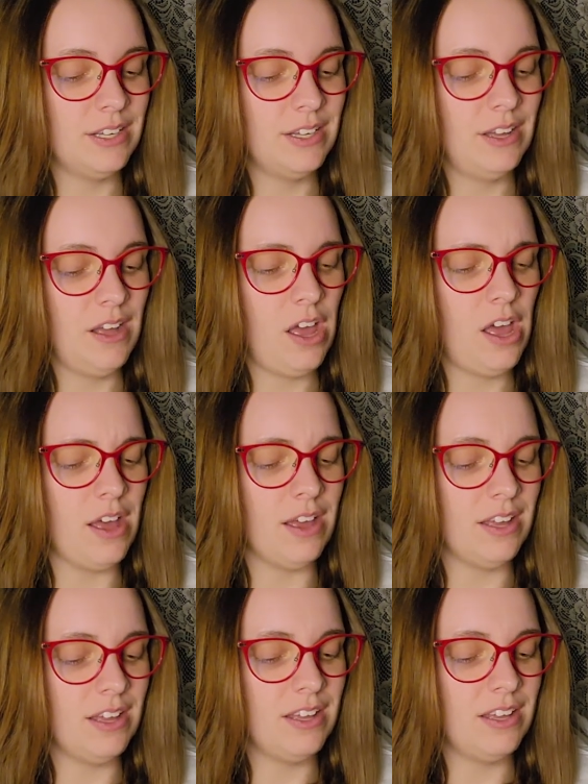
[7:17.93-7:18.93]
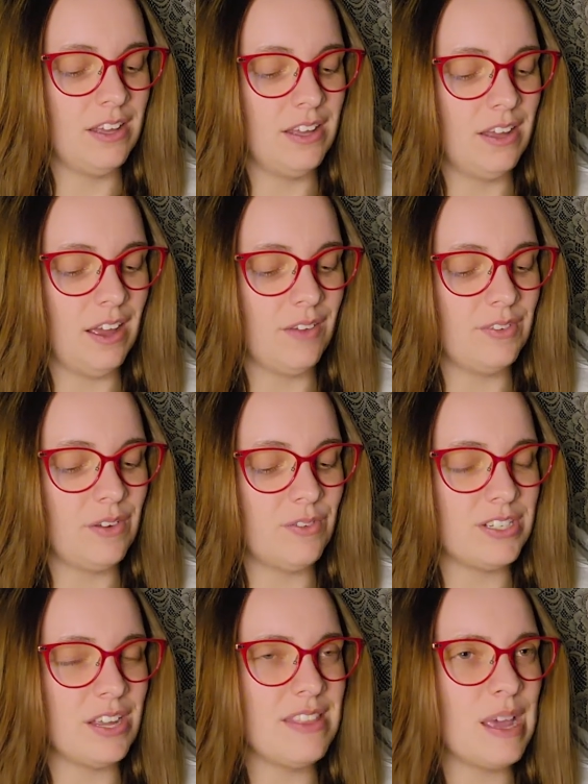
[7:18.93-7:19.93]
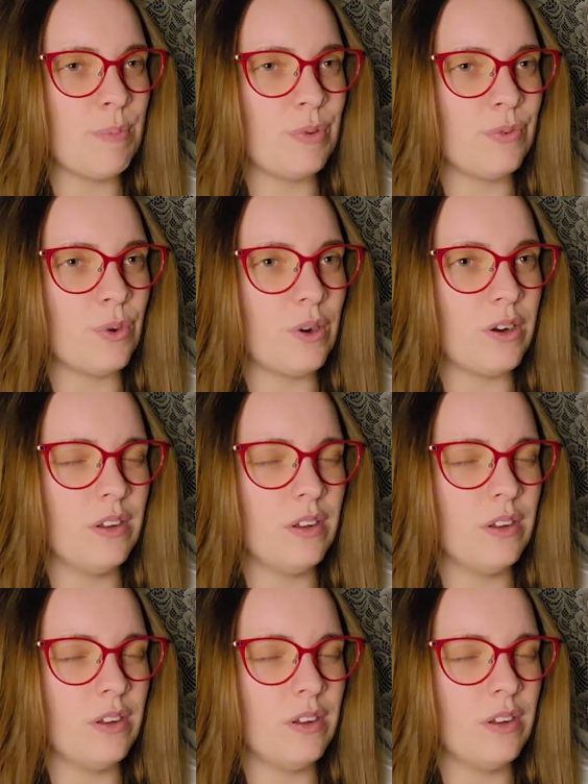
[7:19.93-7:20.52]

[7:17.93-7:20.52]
Huh. I've never done that before.